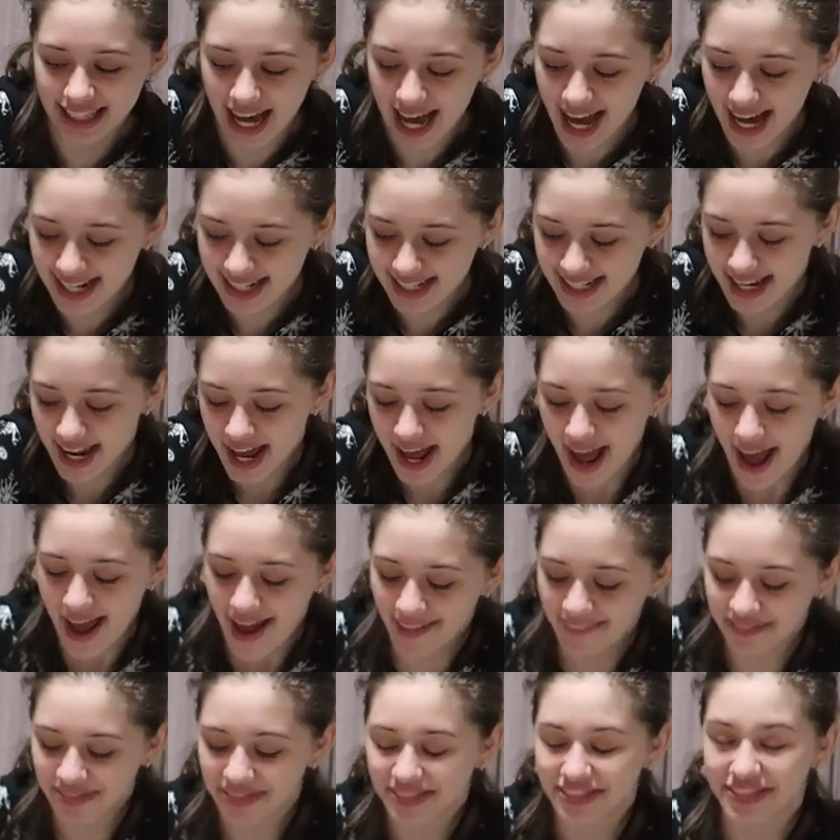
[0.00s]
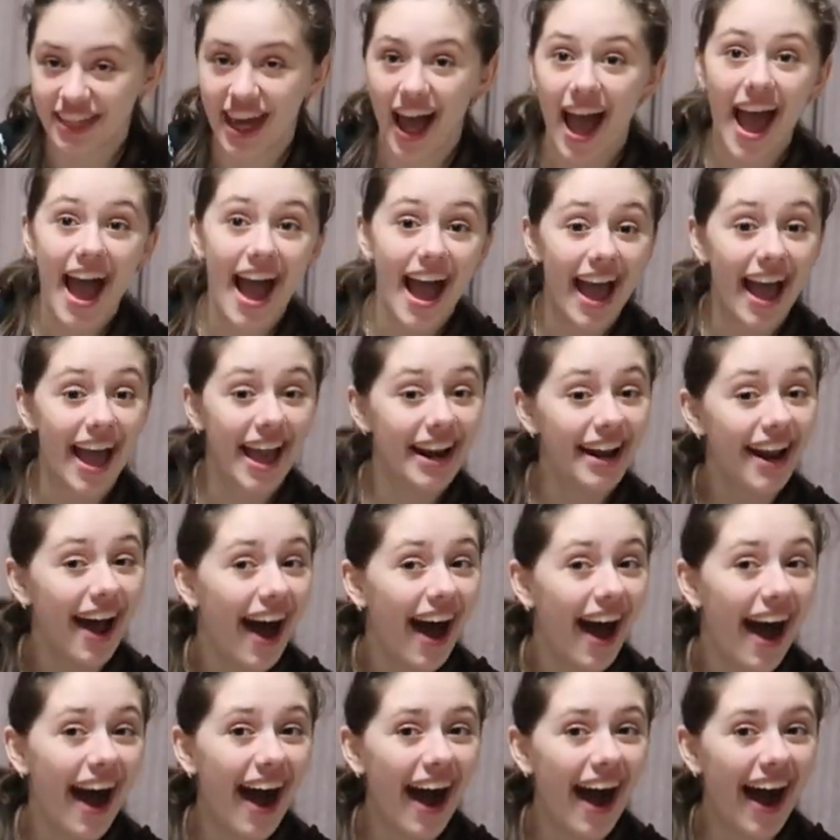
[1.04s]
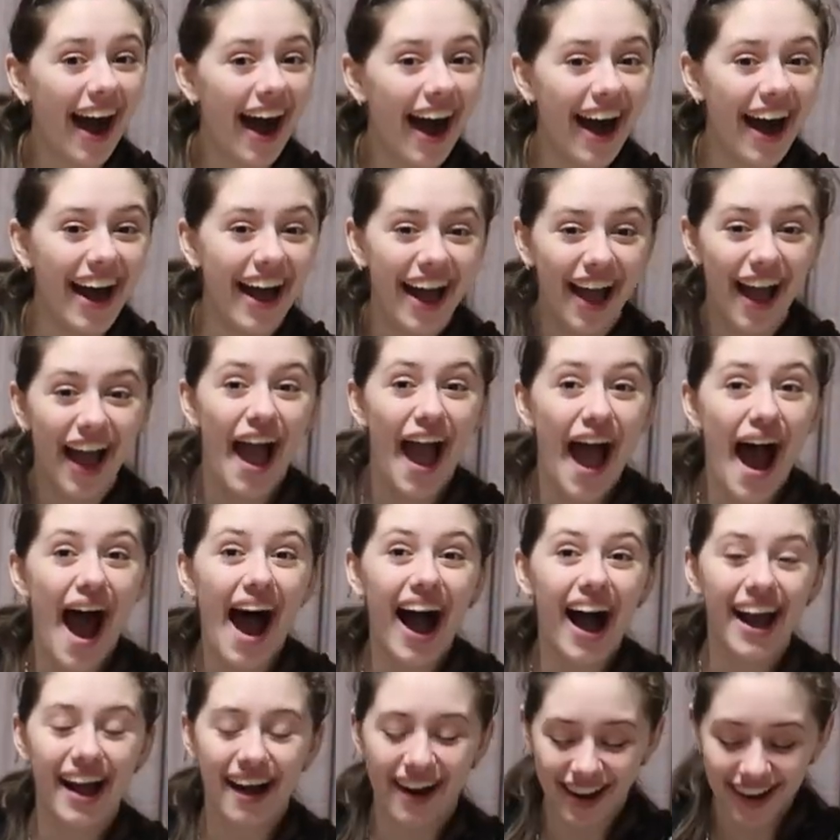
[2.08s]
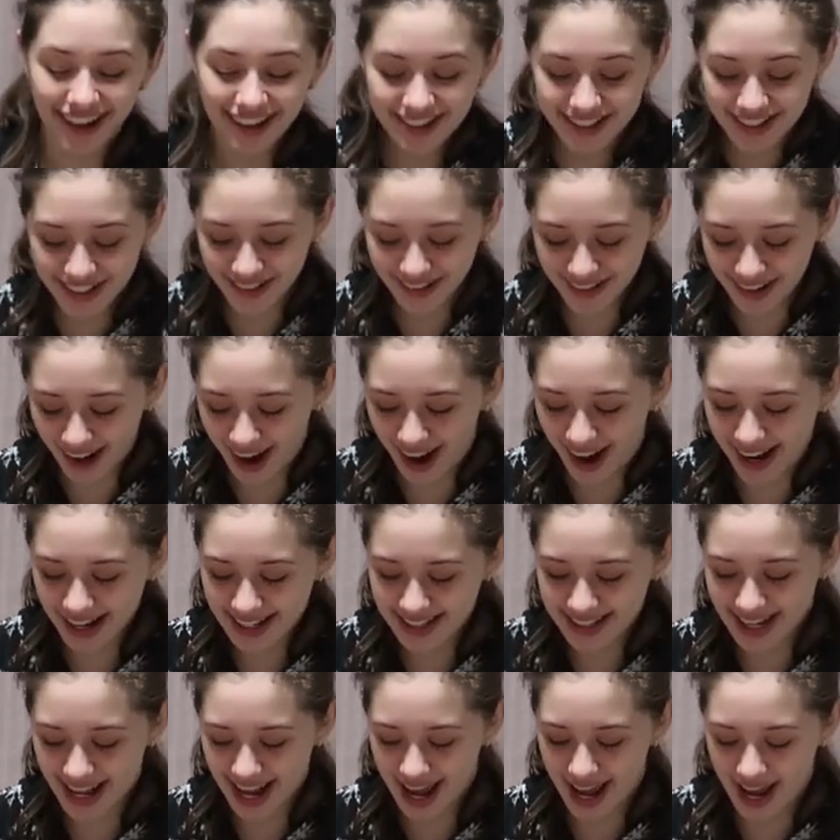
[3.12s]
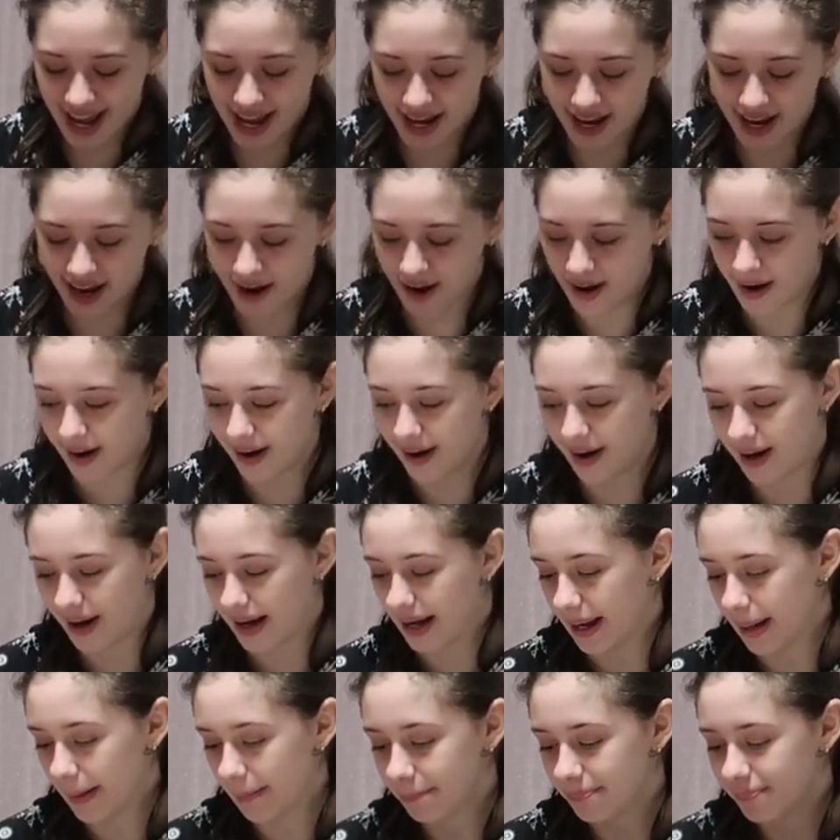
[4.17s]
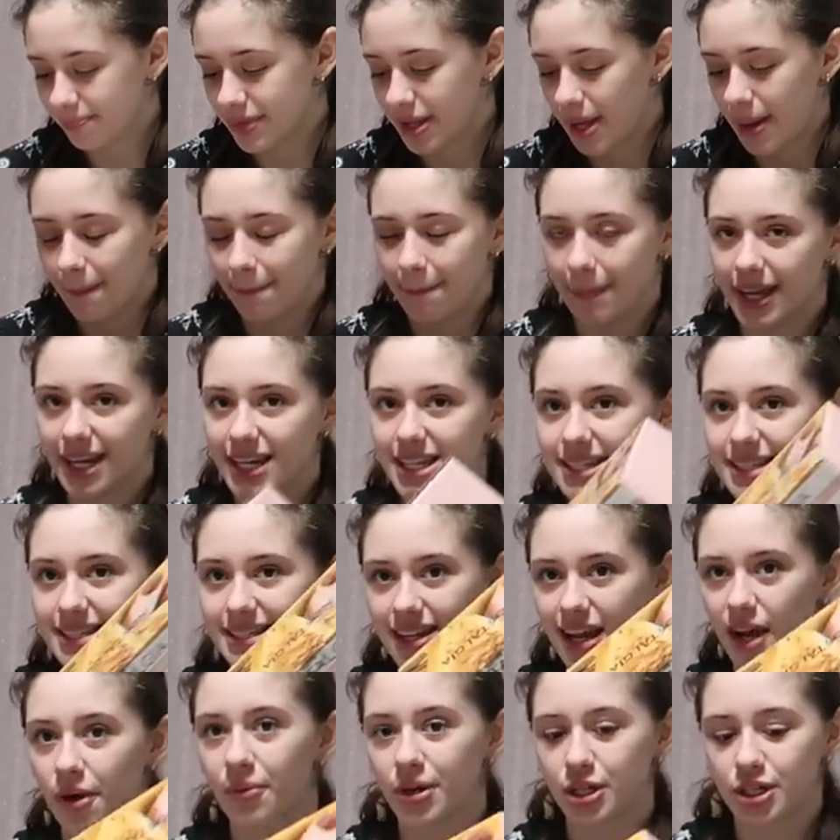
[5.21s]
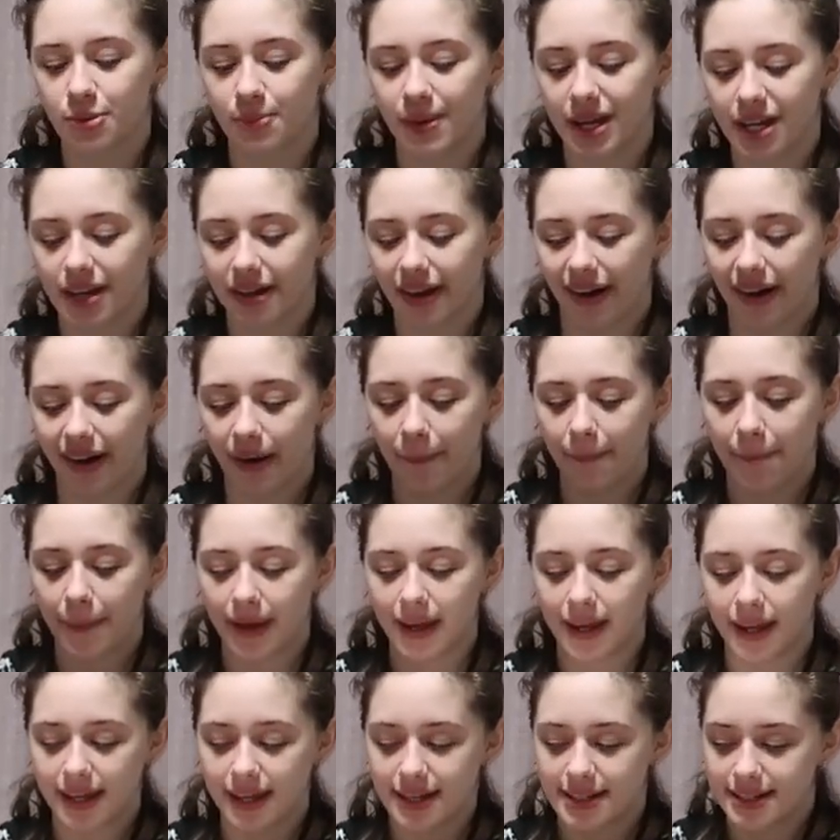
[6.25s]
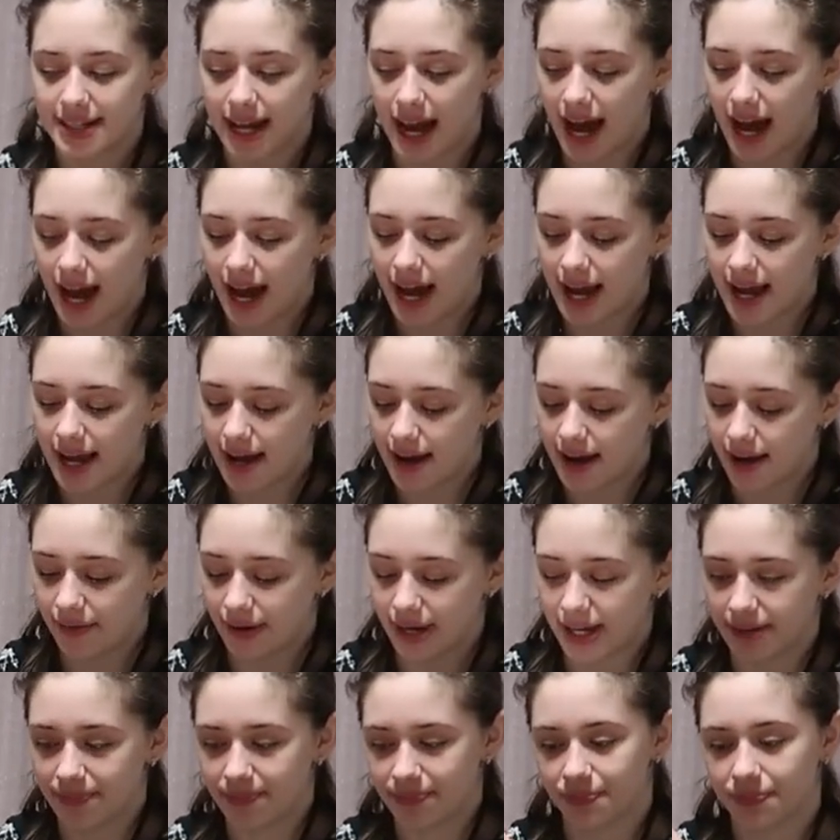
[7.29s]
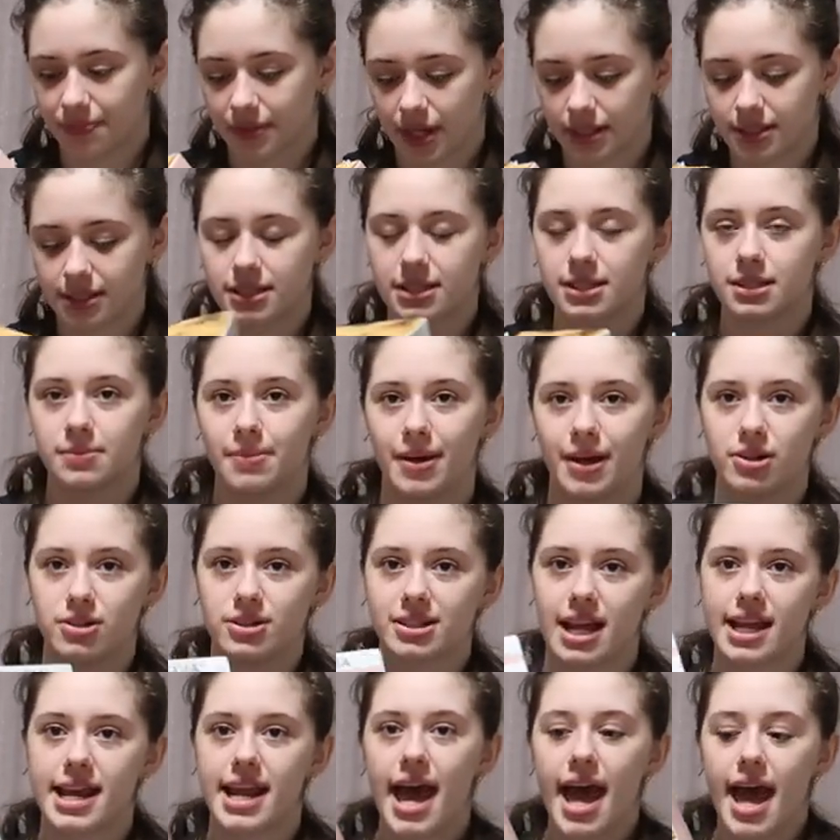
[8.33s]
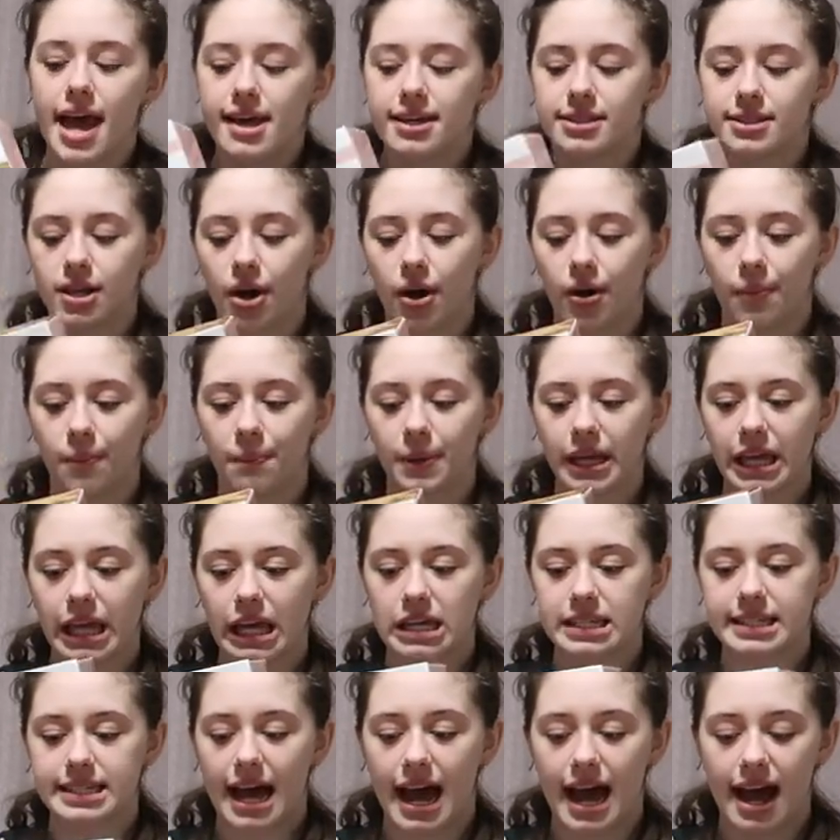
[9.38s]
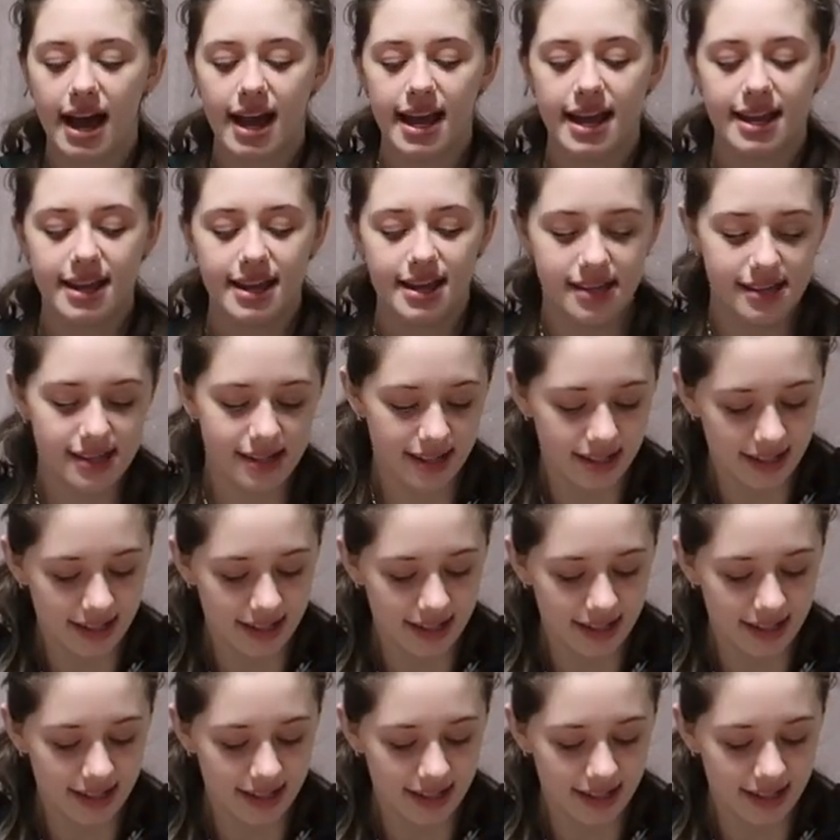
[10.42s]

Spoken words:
that, and then I also got a mini sandwich maker because this is a better side. So because I